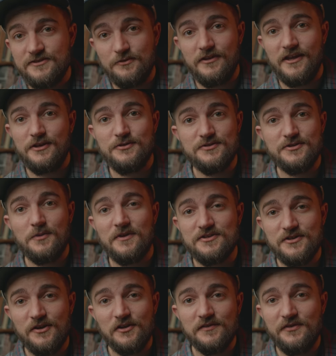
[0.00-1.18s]
so thank you so much
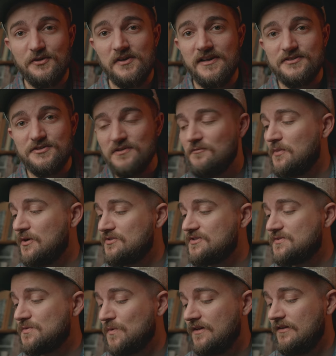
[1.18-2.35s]
to all of you guys who have
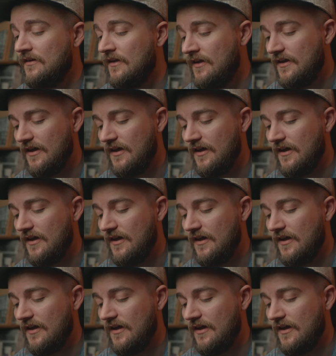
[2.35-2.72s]
purchased one.